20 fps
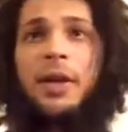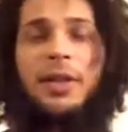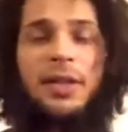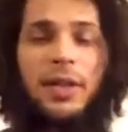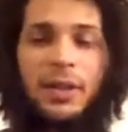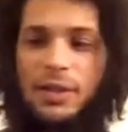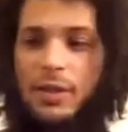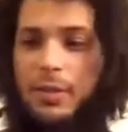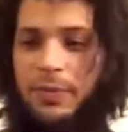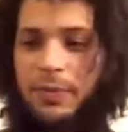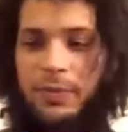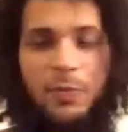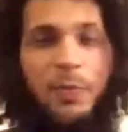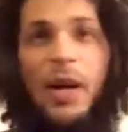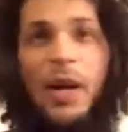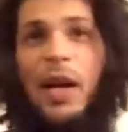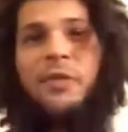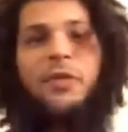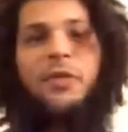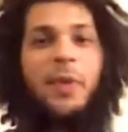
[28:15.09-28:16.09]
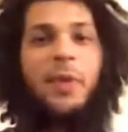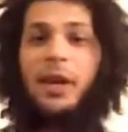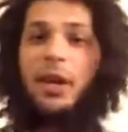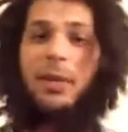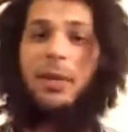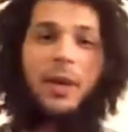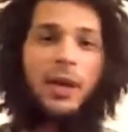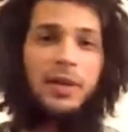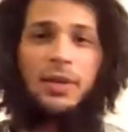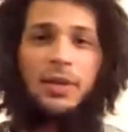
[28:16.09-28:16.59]
Buy it for Mega Man 2,
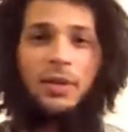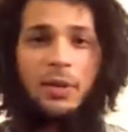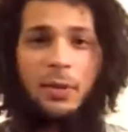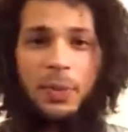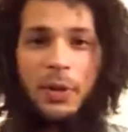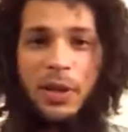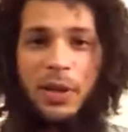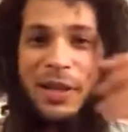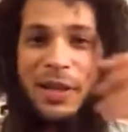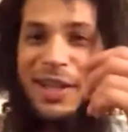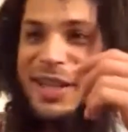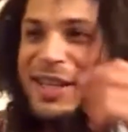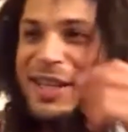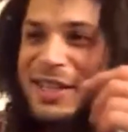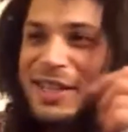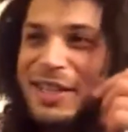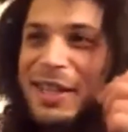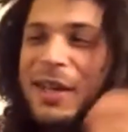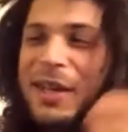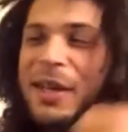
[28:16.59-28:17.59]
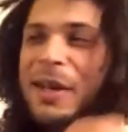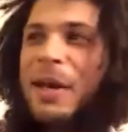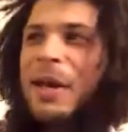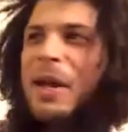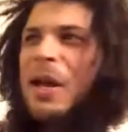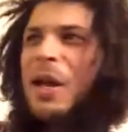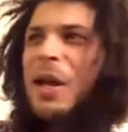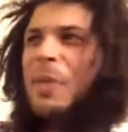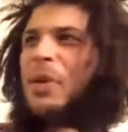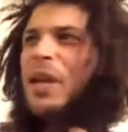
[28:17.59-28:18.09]
please. But yeah,
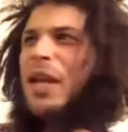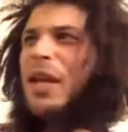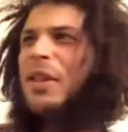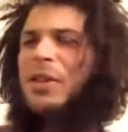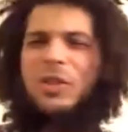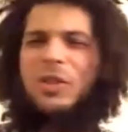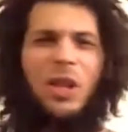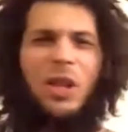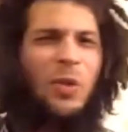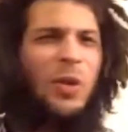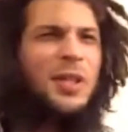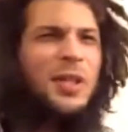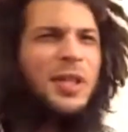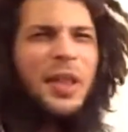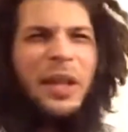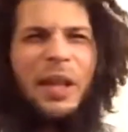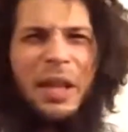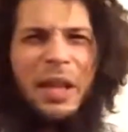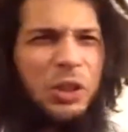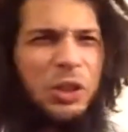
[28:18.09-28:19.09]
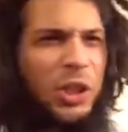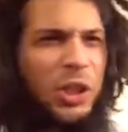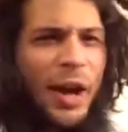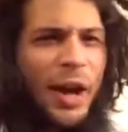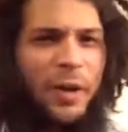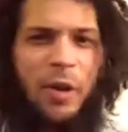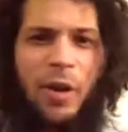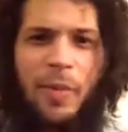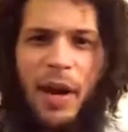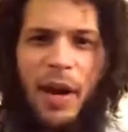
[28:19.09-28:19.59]
there's other ones. I think like Gyromite's
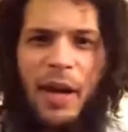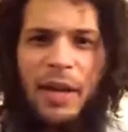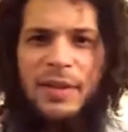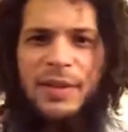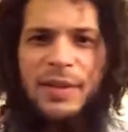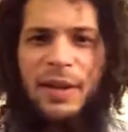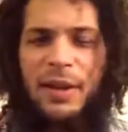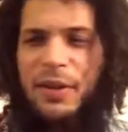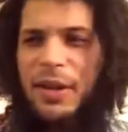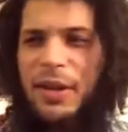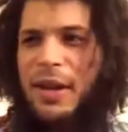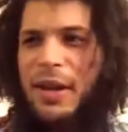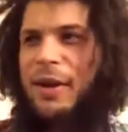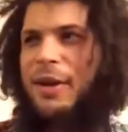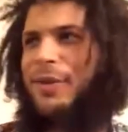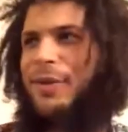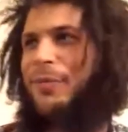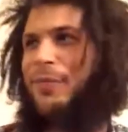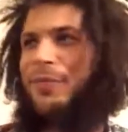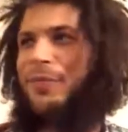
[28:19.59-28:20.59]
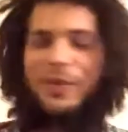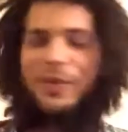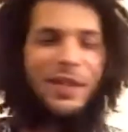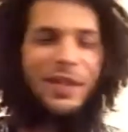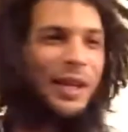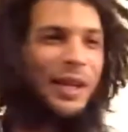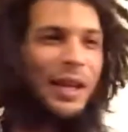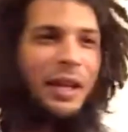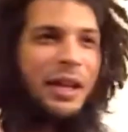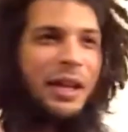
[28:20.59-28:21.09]
on there, and
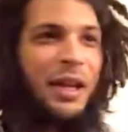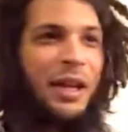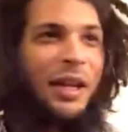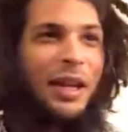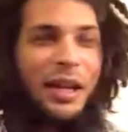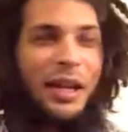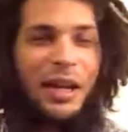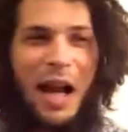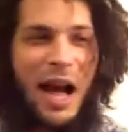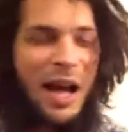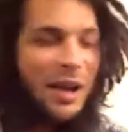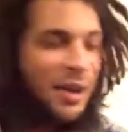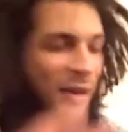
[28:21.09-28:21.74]
I don't know.